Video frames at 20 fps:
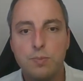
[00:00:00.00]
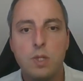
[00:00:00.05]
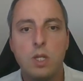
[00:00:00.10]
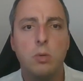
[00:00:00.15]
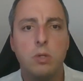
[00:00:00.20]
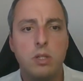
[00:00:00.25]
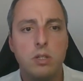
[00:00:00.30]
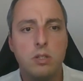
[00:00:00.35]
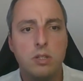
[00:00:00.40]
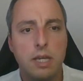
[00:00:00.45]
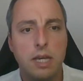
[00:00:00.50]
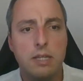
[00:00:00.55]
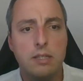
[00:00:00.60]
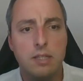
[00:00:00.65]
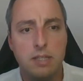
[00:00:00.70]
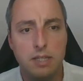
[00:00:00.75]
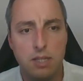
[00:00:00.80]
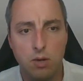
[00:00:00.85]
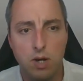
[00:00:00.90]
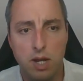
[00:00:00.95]
So in this
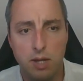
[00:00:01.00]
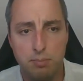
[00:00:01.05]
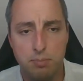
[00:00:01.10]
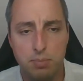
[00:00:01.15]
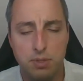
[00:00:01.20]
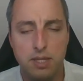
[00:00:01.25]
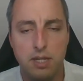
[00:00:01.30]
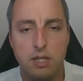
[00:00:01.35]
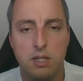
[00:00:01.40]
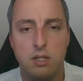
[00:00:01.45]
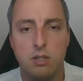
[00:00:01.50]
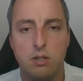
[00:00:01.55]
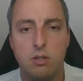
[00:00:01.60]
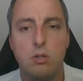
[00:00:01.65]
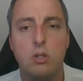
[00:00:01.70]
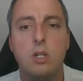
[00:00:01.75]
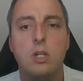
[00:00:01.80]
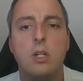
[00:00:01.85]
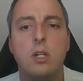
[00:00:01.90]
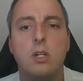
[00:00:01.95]
case, in our
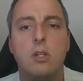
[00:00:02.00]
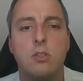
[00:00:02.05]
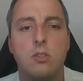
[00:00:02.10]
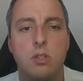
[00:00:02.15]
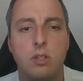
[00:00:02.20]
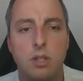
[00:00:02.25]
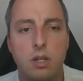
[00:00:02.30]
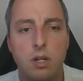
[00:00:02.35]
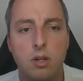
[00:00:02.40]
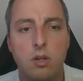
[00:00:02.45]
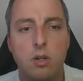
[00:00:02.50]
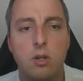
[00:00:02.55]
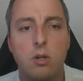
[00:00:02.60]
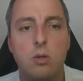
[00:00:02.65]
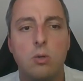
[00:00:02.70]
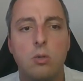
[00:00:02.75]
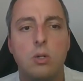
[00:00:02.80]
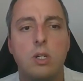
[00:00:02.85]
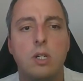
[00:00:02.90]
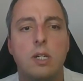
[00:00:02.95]
hypothetical
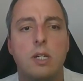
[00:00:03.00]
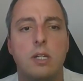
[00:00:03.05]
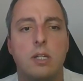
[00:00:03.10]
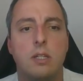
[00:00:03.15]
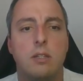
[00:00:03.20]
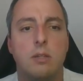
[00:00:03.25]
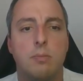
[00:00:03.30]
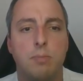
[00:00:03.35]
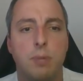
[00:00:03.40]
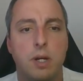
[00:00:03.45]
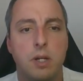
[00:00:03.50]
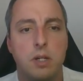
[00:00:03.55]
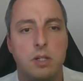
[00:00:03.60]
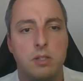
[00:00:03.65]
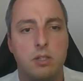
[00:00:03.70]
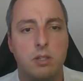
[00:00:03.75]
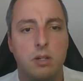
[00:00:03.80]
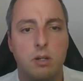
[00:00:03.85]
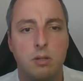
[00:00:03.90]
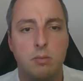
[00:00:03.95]
scenario, the
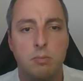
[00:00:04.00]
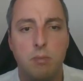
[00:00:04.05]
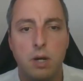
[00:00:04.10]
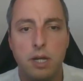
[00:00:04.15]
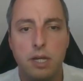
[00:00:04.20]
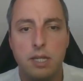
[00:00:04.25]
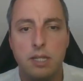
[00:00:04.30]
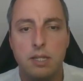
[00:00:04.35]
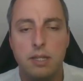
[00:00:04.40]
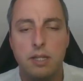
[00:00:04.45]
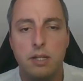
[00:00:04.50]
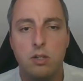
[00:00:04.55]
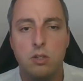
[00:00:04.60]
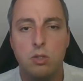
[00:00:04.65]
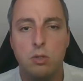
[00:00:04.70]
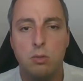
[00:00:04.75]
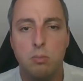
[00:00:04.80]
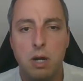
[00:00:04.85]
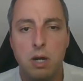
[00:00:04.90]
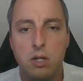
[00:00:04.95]
parents start buying their
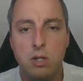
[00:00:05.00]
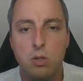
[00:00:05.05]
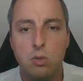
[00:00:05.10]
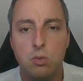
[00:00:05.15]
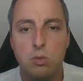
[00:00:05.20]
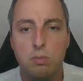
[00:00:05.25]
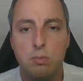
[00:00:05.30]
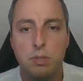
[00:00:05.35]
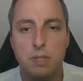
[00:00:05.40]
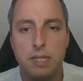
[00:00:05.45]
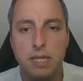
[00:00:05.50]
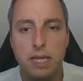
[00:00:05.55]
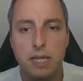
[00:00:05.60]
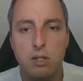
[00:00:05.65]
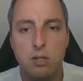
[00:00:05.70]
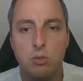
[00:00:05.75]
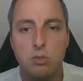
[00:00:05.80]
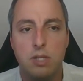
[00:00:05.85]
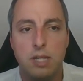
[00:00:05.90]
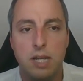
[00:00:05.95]
tomatoes,
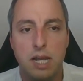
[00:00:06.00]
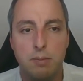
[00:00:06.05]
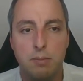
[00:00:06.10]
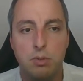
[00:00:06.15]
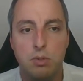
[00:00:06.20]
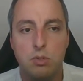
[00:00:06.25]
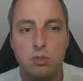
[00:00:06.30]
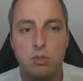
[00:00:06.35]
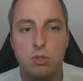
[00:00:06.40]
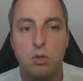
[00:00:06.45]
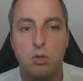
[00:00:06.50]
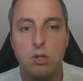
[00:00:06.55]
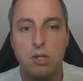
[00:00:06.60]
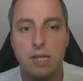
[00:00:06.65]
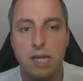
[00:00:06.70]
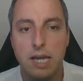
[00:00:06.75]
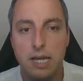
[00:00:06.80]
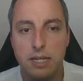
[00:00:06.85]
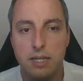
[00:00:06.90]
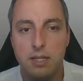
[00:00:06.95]
potatoes, and apples
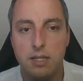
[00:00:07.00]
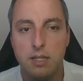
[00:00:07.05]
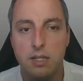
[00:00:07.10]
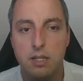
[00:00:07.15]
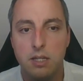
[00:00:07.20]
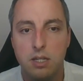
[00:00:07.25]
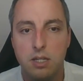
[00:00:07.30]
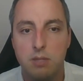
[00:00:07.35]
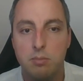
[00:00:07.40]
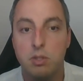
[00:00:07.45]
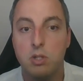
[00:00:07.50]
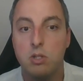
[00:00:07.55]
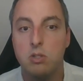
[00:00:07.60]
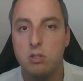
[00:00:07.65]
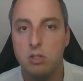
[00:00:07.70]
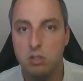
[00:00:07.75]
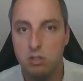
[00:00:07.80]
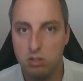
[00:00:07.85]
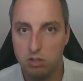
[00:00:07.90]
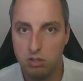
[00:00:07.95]
organic,
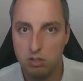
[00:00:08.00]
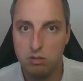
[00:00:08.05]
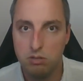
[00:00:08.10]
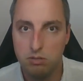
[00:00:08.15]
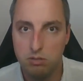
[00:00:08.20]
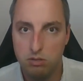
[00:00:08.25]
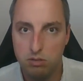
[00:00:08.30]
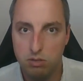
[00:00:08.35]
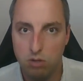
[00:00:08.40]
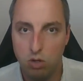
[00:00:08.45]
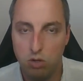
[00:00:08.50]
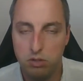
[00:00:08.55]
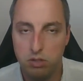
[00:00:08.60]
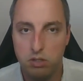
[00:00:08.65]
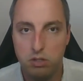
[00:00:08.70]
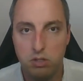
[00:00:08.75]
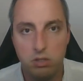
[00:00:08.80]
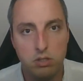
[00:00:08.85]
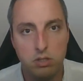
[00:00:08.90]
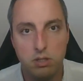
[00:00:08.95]
because these are on
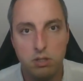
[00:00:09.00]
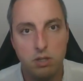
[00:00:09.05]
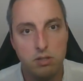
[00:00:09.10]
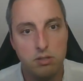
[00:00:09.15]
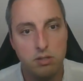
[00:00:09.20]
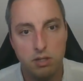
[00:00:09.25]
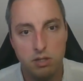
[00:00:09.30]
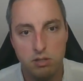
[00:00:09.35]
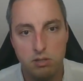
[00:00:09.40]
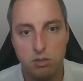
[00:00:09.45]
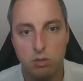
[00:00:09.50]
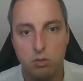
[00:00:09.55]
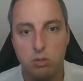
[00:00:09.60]
the Dirty Dozen list.